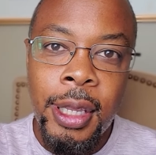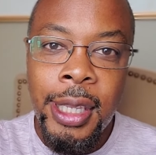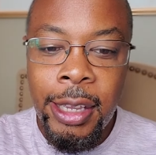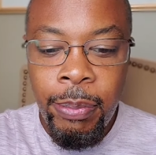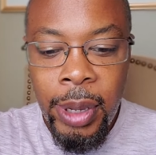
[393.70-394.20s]

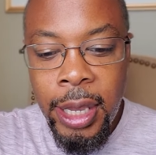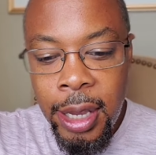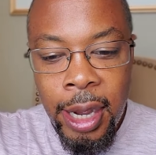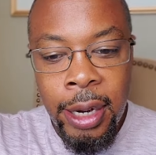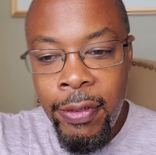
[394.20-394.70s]
Give me
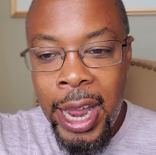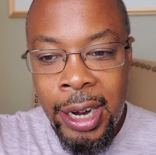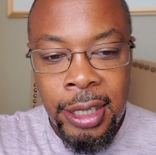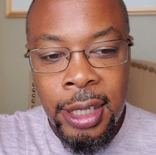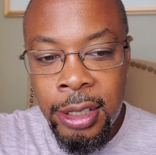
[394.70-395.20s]
your undivided
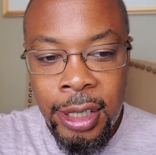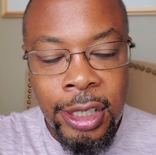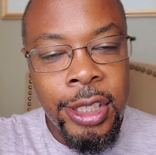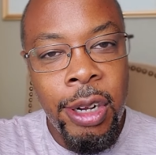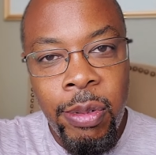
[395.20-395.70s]
attention and
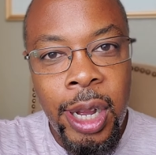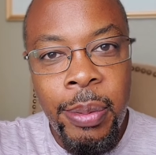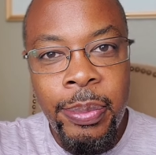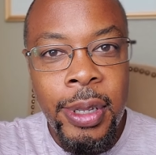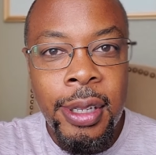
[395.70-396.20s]
show up